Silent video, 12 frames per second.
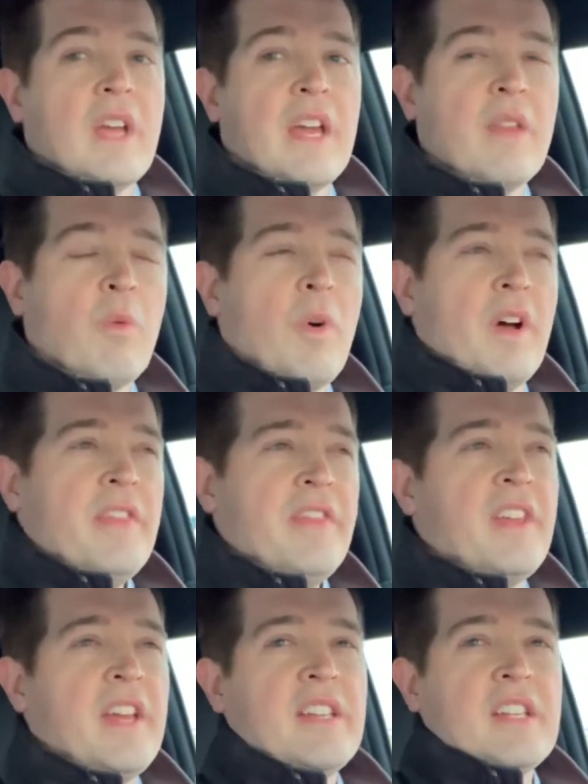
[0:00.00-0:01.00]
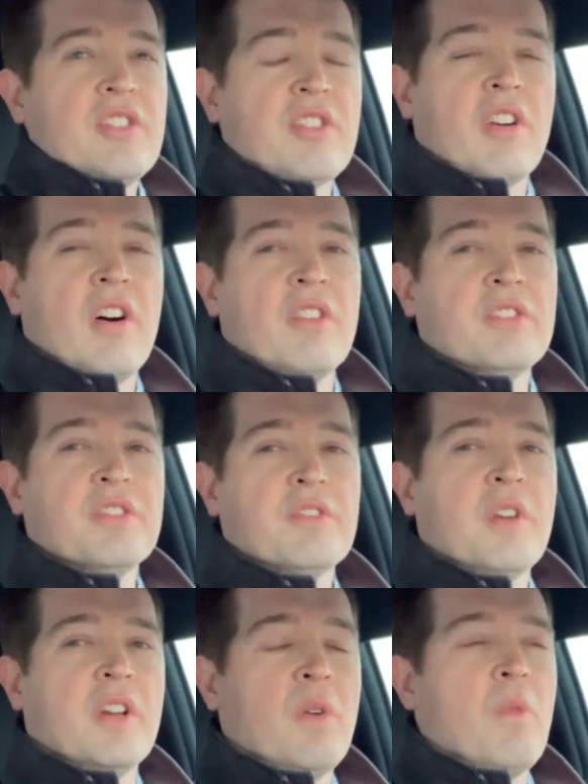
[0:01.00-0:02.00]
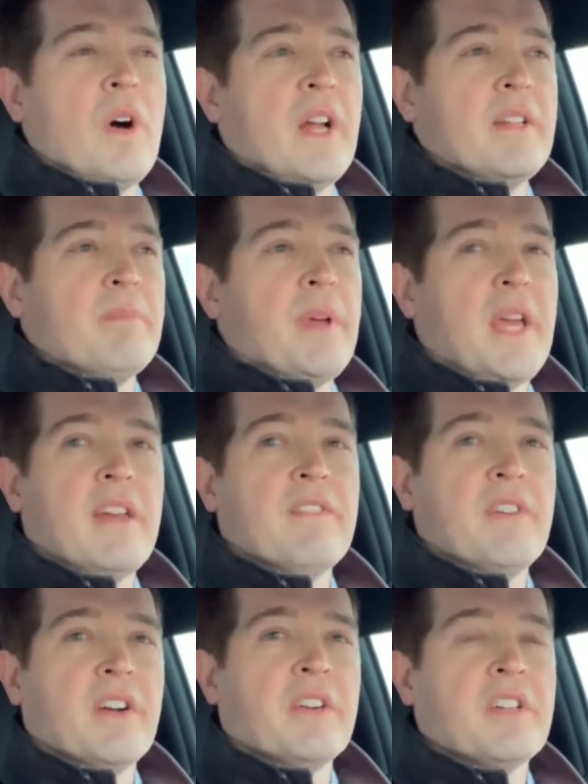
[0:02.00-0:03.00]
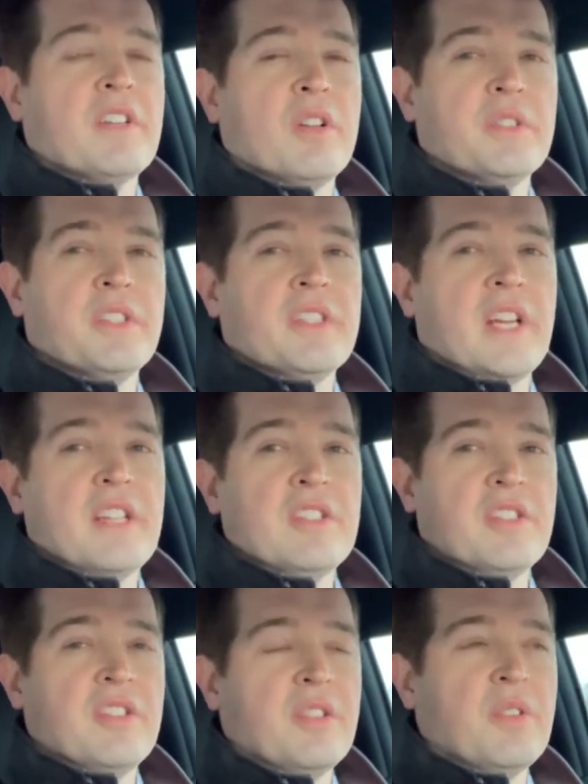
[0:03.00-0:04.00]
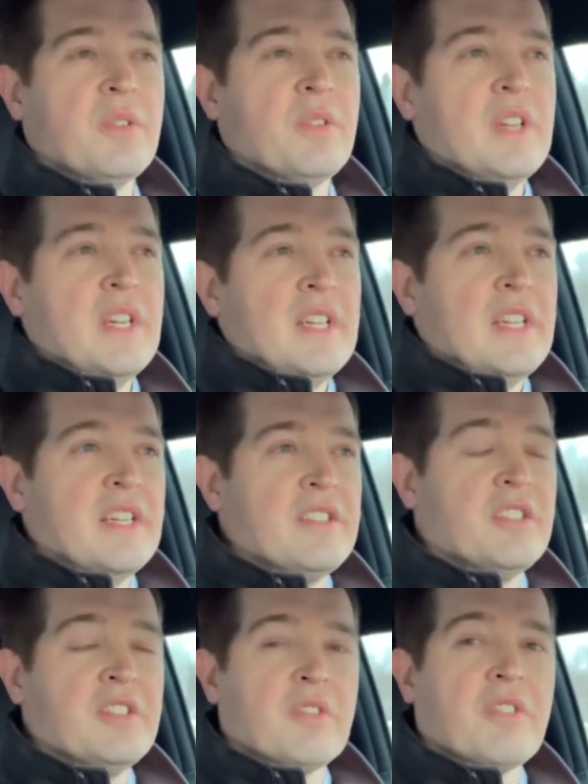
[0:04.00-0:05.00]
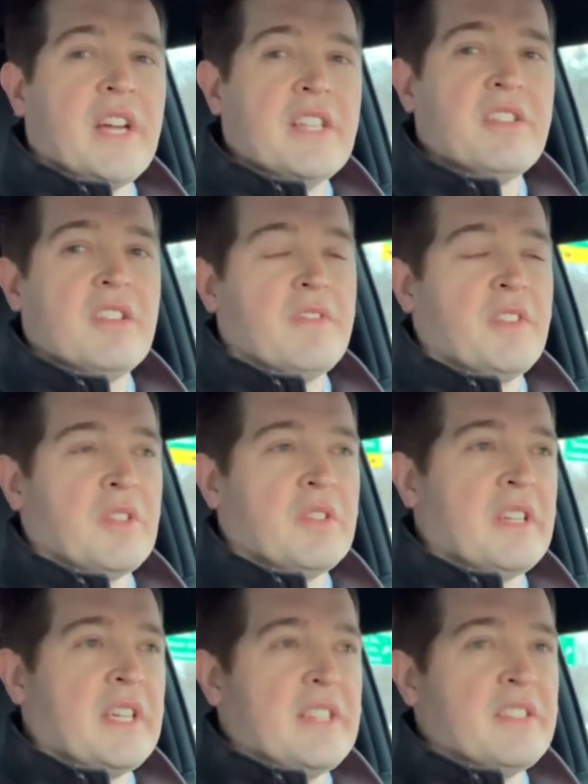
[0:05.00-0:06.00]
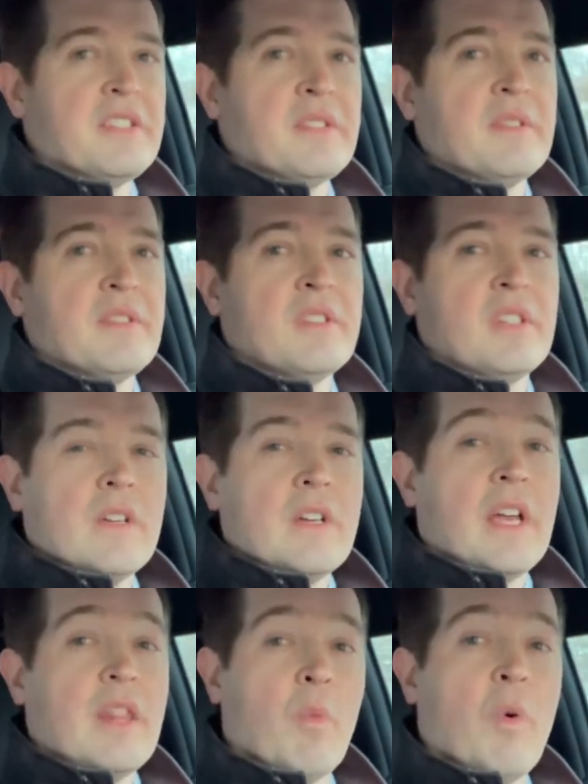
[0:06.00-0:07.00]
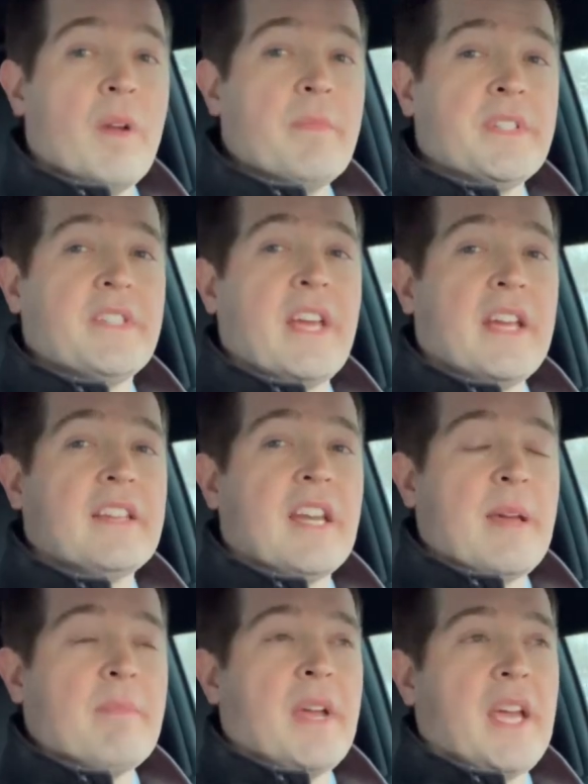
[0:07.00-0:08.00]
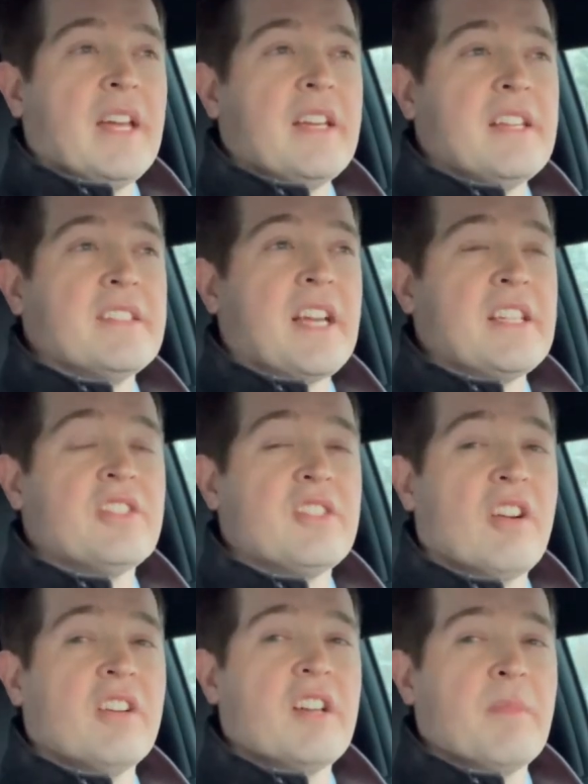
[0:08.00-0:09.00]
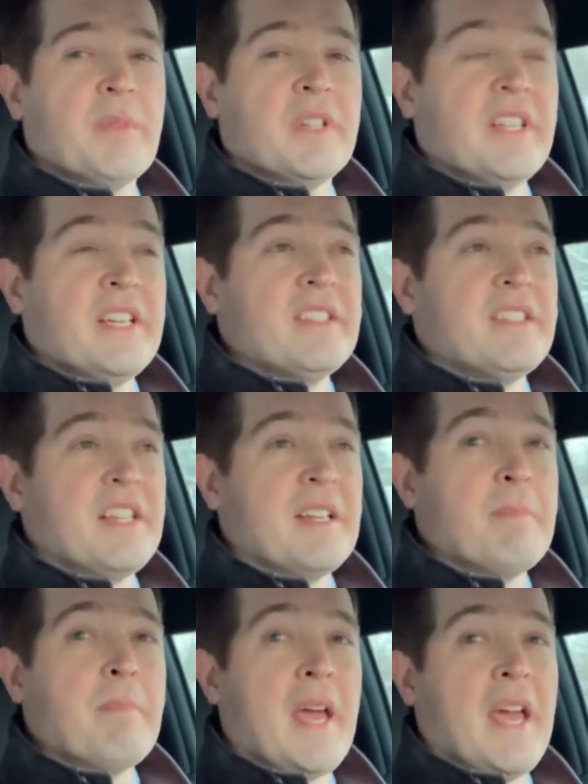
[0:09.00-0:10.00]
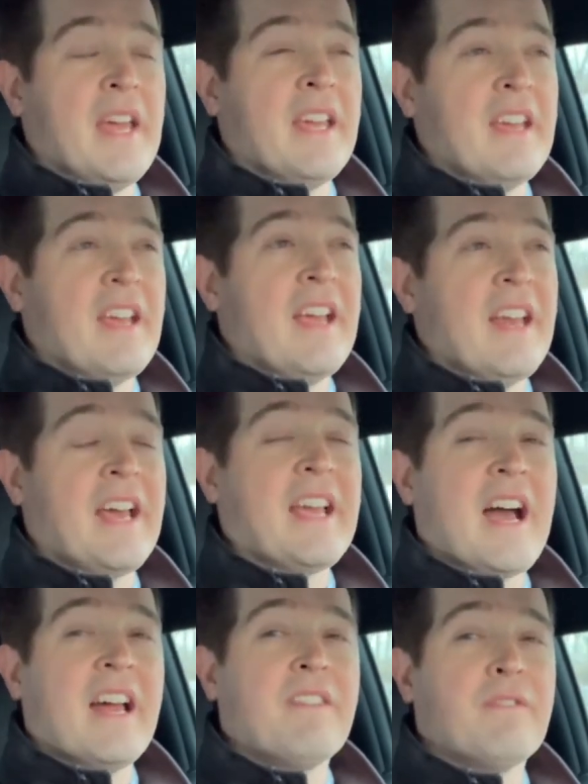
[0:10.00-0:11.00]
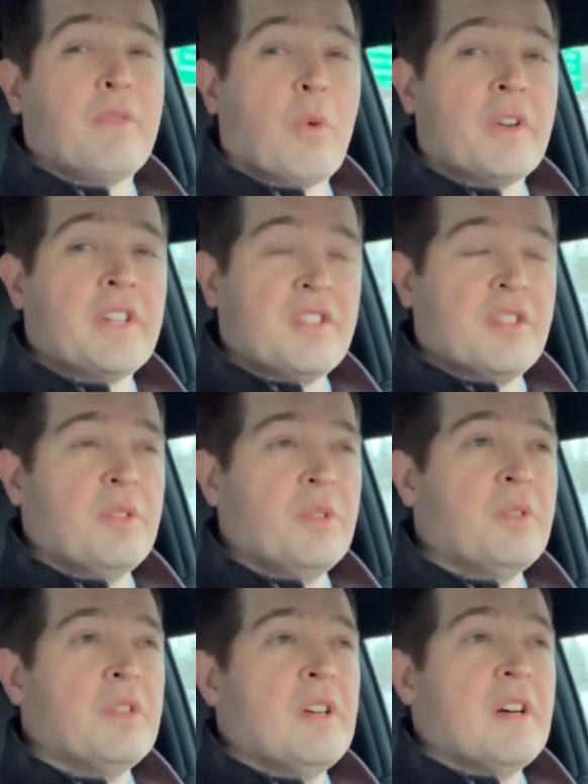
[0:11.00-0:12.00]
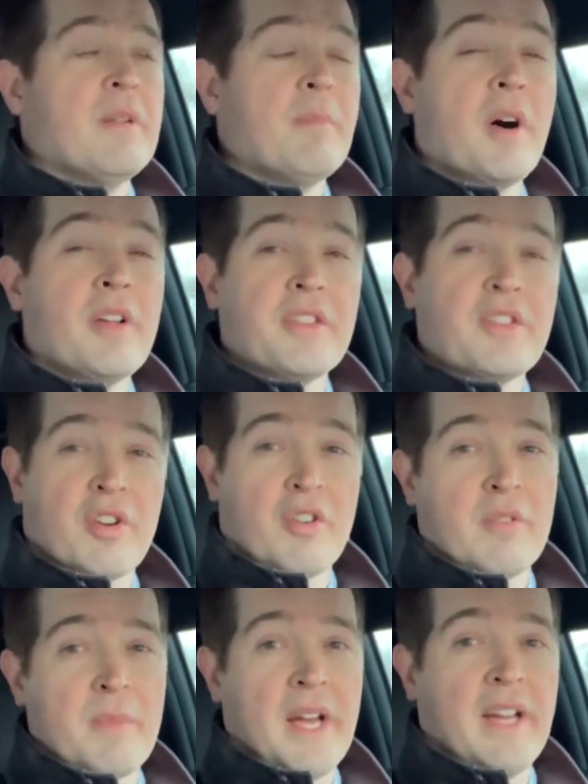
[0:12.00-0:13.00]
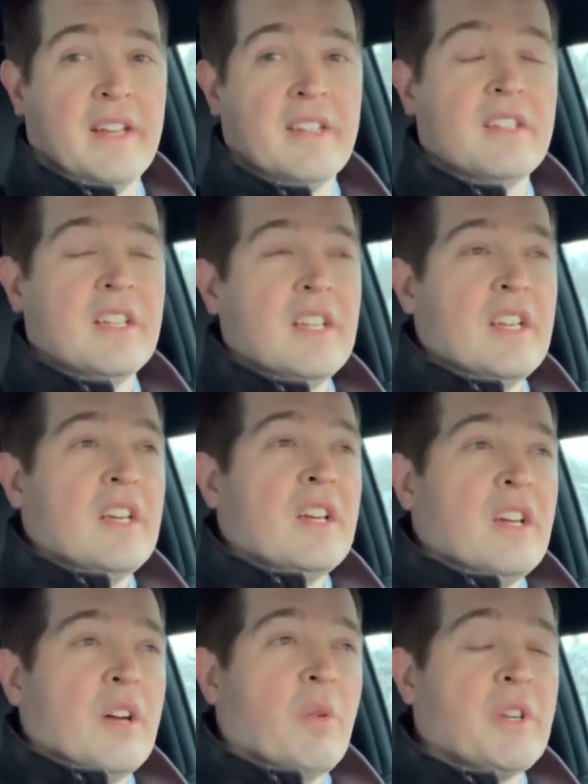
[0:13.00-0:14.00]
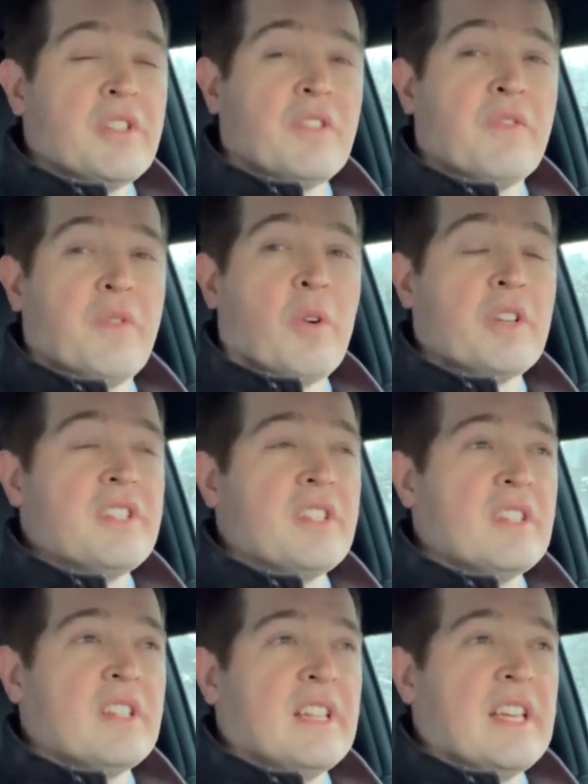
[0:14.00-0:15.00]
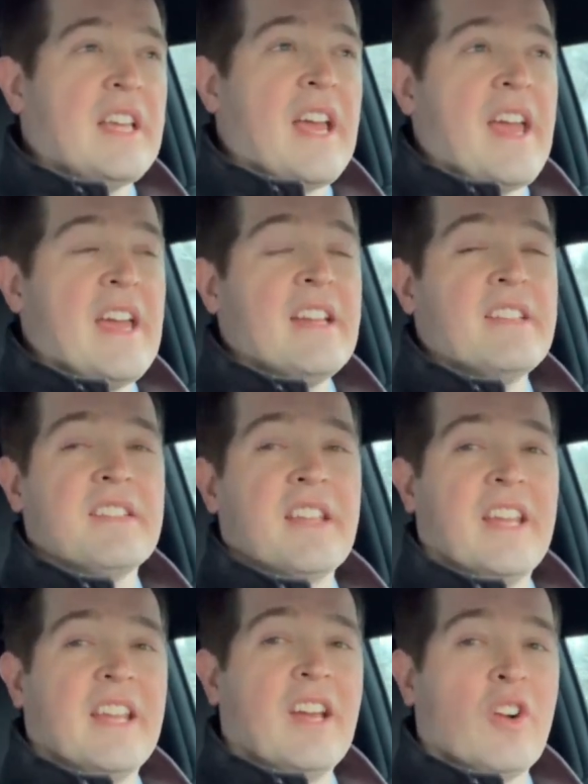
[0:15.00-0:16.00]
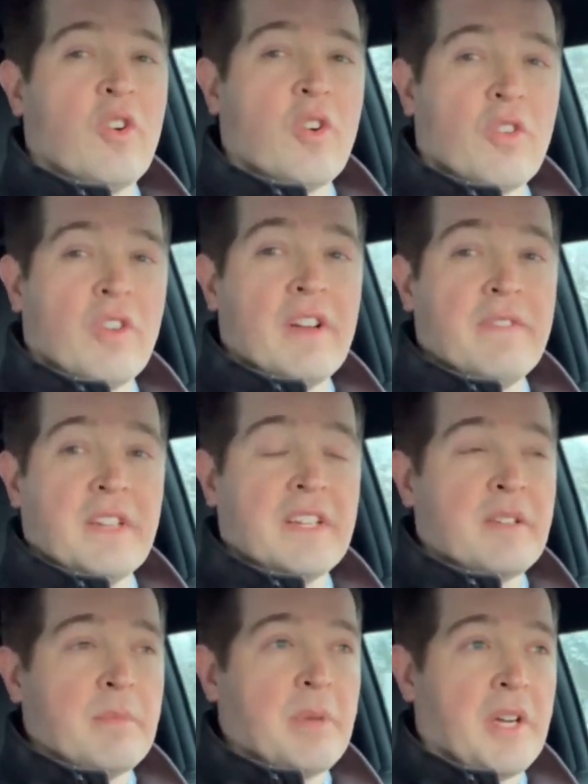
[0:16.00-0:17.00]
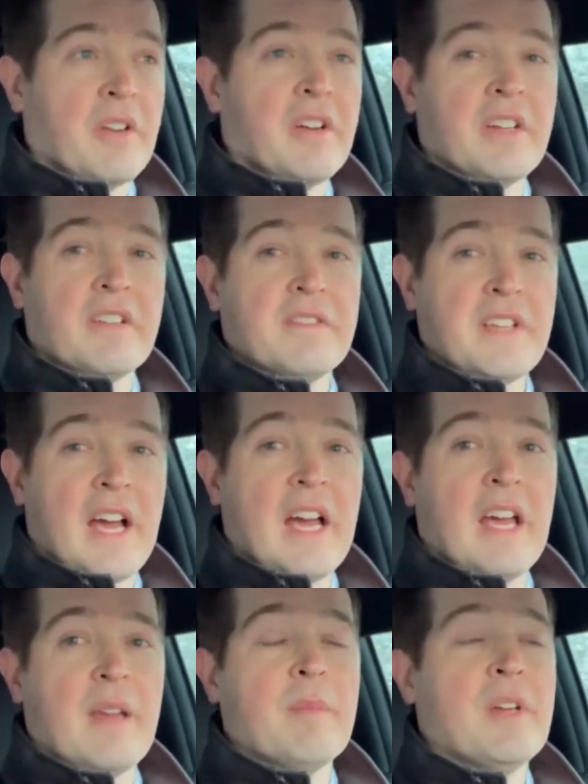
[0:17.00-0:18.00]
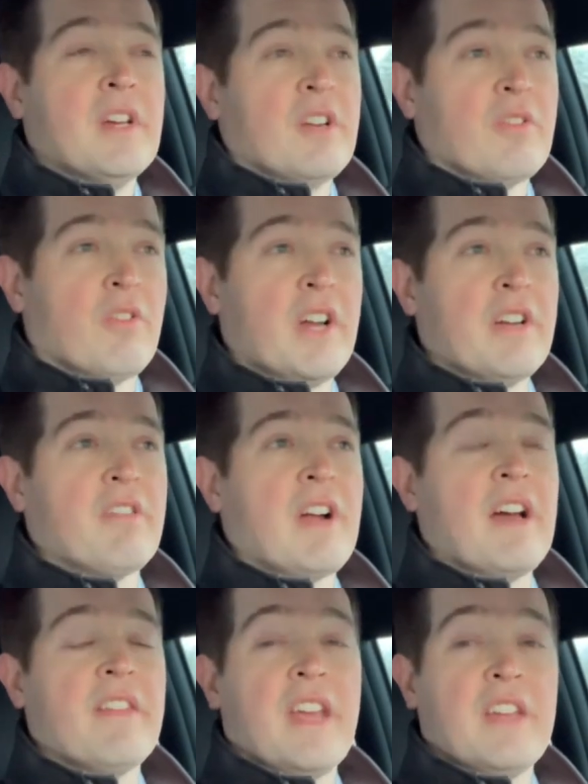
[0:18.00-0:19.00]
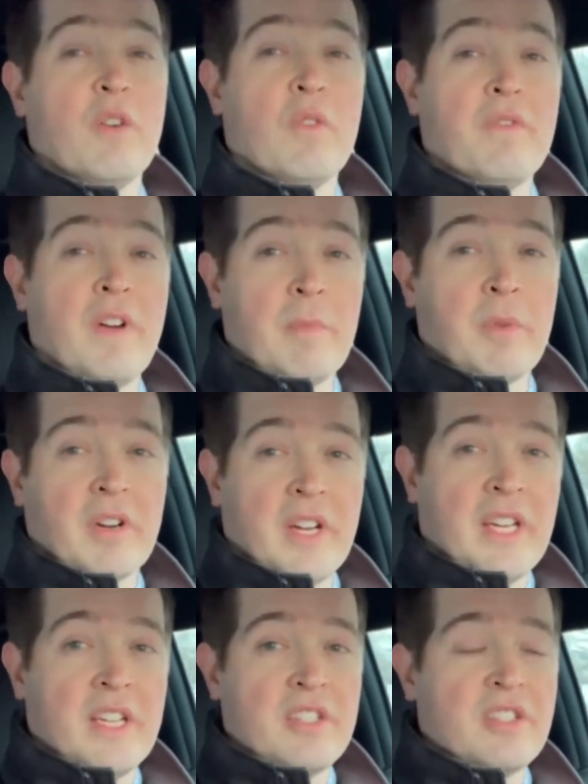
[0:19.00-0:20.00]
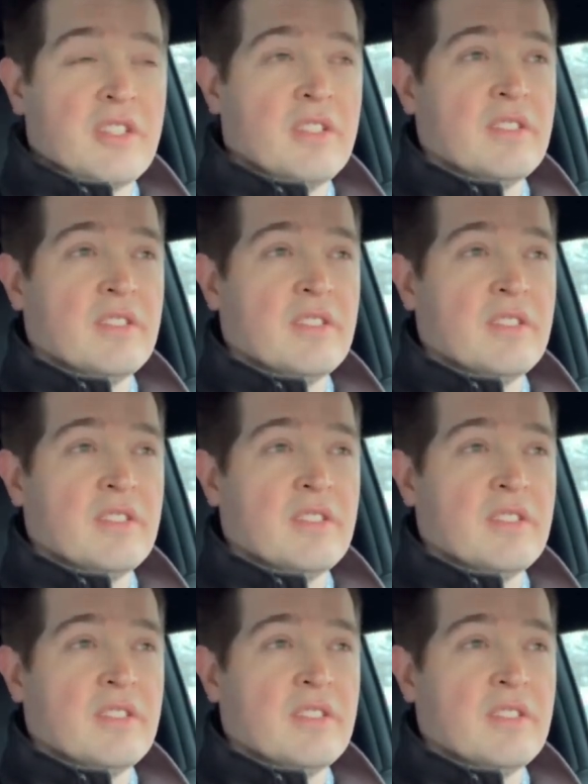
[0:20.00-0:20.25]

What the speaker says: And the one thing that you're also going to want to pay very close attention to is the duration of your lease. And the one mistake that I made is I started up a lease in May and I got a 42-month term on it, which unfortunately ends in a horrific period of time, right around that November-ish